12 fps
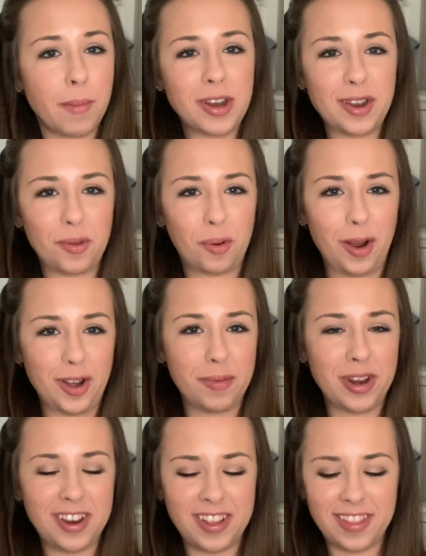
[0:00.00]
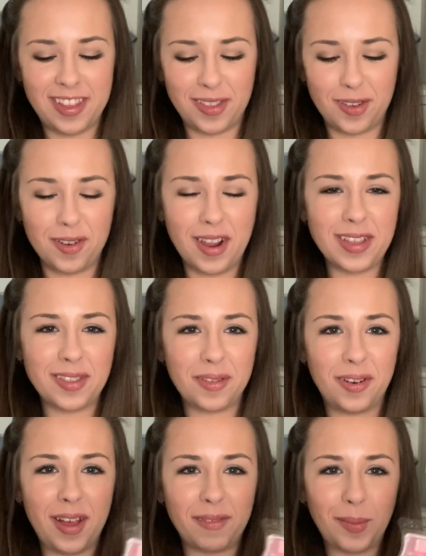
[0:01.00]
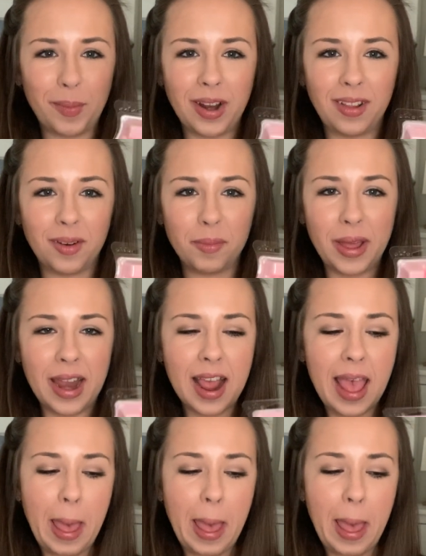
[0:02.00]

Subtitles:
I just washed my sheets yesterday, so it'll have to wait a little bit.